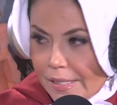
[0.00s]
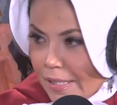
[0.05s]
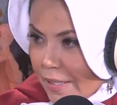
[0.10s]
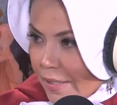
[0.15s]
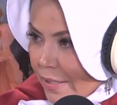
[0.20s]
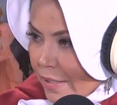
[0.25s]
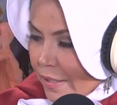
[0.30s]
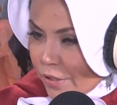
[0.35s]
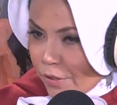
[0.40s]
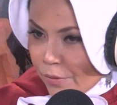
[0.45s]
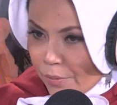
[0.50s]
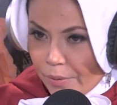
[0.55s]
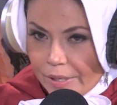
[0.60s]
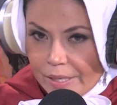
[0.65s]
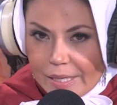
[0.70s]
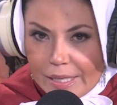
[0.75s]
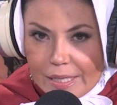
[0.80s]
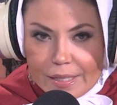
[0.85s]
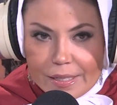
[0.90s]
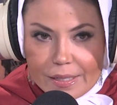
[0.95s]
Season
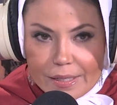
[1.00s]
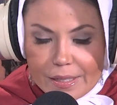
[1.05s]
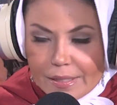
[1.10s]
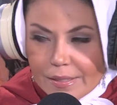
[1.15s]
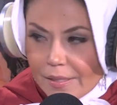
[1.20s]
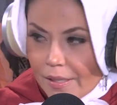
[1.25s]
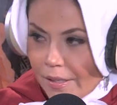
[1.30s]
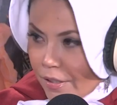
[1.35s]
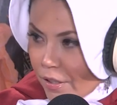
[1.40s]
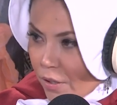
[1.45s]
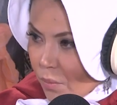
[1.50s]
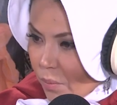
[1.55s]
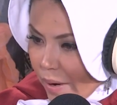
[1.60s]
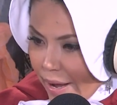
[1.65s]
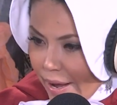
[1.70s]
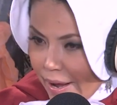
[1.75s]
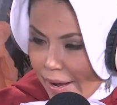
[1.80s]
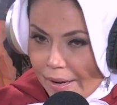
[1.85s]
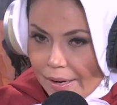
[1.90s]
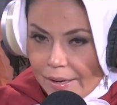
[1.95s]
three is
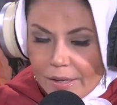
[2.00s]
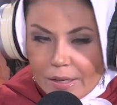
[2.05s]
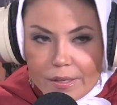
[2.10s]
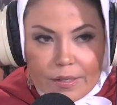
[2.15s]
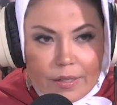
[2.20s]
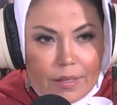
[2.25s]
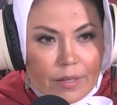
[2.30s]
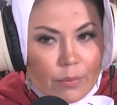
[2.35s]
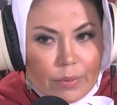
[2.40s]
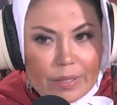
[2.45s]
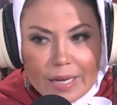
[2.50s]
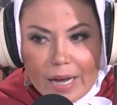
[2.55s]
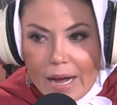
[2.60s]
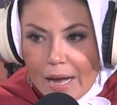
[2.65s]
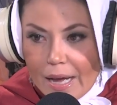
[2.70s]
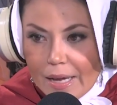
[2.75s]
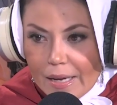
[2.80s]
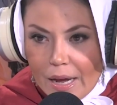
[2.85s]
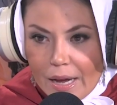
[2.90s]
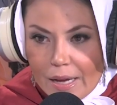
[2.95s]
underway. We
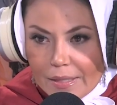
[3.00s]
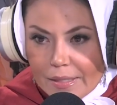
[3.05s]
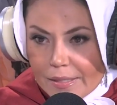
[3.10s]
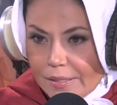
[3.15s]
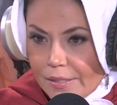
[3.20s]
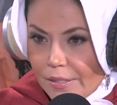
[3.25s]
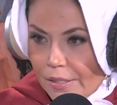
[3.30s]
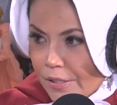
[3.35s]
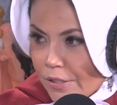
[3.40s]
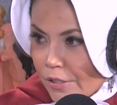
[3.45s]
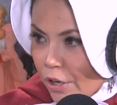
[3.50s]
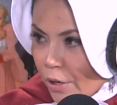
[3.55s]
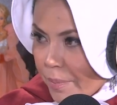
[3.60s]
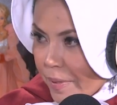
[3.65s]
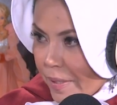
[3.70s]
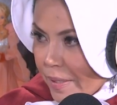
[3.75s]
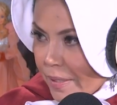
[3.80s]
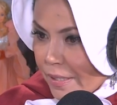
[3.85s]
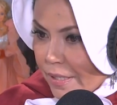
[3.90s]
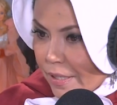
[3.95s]
got uh, this
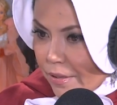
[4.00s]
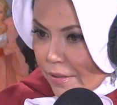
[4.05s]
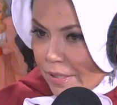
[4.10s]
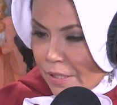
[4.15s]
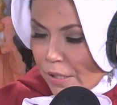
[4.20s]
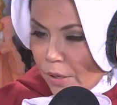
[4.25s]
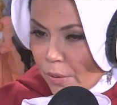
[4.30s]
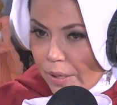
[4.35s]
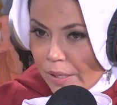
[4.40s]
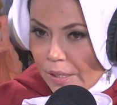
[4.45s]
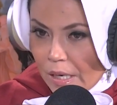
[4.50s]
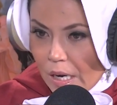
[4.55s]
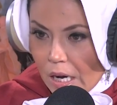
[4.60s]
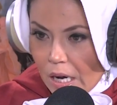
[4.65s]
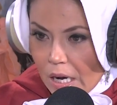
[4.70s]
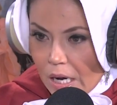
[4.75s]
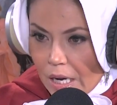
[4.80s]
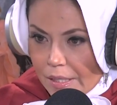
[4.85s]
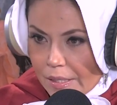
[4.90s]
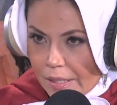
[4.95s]
dystopian series going
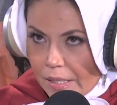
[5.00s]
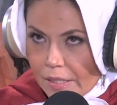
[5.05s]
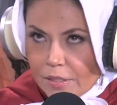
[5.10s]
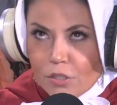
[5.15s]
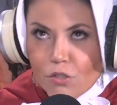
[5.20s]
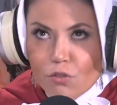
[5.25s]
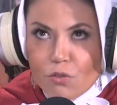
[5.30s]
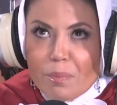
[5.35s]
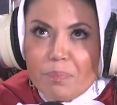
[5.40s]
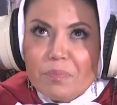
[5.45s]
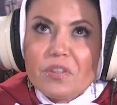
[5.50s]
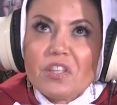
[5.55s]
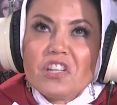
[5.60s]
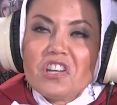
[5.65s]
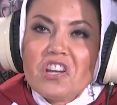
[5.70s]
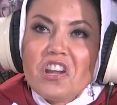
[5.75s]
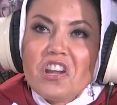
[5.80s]
on that yep. has gripped the